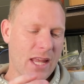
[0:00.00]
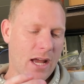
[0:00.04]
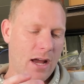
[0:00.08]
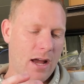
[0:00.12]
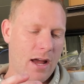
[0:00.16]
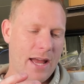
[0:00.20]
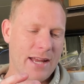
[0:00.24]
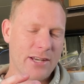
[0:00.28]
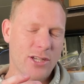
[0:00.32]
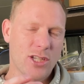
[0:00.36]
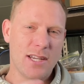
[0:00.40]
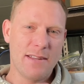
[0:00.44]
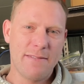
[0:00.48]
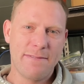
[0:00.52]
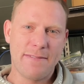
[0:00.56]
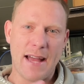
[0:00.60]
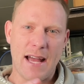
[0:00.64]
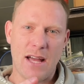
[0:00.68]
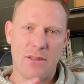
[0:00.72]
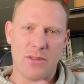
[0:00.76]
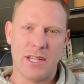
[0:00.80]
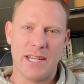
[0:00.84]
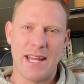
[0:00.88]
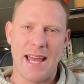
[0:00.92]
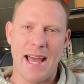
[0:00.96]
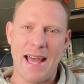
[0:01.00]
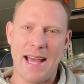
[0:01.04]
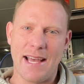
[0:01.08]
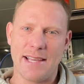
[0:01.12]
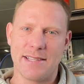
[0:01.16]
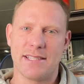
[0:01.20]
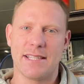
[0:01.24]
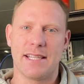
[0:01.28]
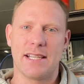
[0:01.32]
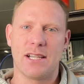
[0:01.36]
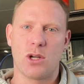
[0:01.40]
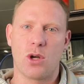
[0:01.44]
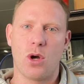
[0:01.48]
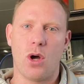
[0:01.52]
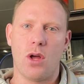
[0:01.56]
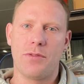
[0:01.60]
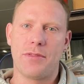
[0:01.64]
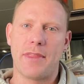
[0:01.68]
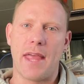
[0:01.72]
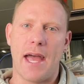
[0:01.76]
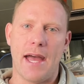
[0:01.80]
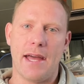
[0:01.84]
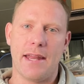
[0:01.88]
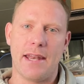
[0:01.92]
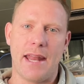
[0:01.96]
I actually found that it hasn't got
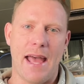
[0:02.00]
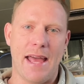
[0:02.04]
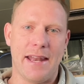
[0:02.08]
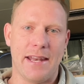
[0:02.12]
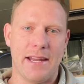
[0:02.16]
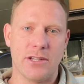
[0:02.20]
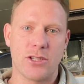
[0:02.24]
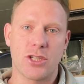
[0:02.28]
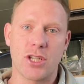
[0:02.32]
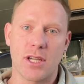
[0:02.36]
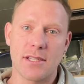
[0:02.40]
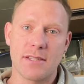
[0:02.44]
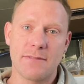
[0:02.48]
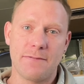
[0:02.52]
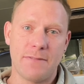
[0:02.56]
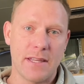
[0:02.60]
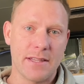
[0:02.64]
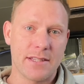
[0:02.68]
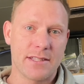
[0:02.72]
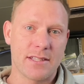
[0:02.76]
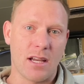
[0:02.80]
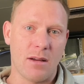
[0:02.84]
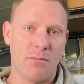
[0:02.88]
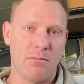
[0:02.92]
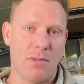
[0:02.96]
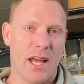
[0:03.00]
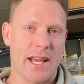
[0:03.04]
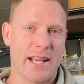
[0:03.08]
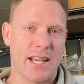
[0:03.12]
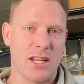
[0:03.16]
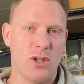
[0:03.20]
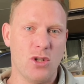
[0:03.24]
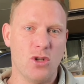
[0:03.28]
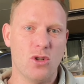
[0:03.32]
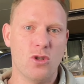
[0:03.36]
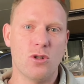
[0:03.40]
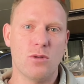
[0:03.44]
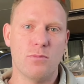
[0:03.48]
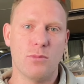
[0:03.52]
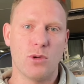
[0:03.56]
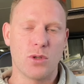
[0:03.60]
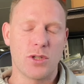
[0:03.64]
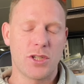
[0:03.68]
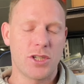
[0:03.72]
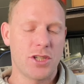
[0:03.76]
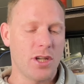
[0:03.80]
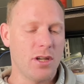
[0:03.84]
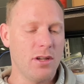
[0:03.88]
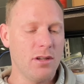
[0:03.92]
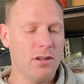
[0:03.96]
that and it just fits up like a normal
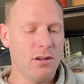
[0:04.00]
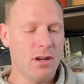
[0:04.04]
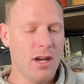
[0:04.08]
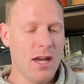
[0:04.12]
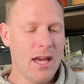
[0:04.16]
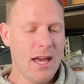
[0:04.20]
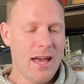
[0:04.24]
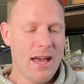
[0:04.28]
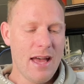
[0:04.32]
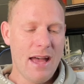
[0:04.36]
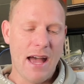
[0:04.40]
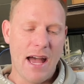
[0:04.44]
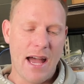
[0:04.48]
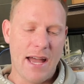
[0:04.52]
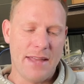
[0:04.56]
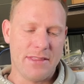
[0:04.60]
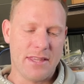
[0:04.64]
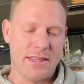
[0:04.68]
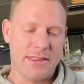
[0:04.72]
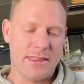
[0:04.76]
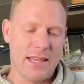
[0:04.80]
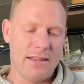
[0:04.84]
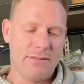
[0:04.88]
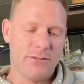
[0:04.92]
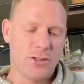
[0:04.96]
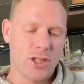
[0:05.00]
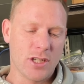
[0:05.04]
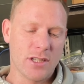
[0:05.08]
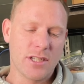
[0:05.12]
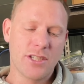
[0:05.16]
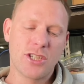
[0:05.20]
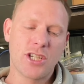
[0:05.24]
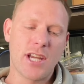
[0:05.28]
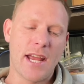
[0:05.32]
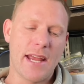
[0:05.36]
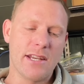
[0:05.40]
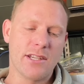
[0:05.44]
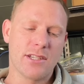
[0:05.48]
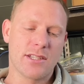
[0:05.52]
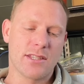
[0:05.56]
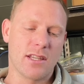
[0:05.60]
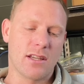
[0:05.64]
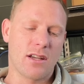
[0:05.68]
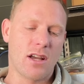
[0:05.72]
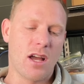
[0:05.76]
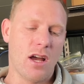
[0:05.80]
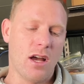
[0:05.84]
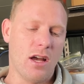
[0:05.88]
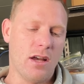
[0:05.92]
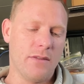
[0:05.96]
shoe, and that they've just changed the
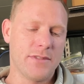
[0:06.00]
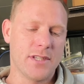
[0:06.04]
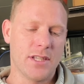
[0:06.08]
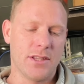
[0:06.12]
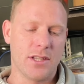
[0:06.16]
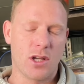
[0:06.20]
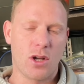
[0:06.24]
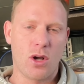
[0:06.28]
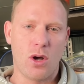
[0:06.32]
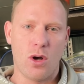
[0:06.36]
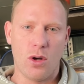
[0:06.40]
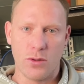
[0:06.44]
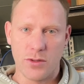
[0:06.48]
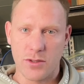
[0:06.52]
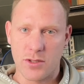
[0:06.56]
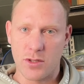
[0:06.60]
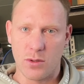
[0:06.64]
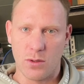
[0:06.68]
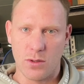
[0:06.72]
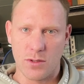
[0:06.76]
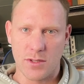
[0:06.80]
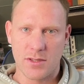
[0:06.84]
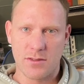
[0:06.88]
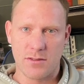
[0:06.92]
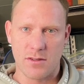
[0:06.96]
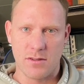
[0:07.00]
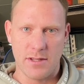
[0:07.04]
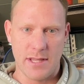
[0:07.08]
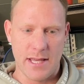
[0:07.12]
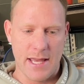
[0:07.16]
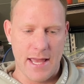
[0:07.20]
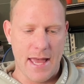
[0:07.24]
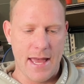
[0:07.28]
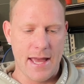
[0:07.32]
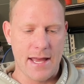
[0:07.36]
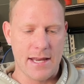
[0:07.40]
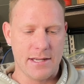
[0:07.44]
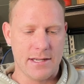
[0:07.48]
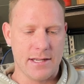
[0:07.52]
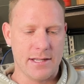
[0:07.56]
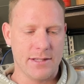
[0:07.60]
curves and the contours through the end.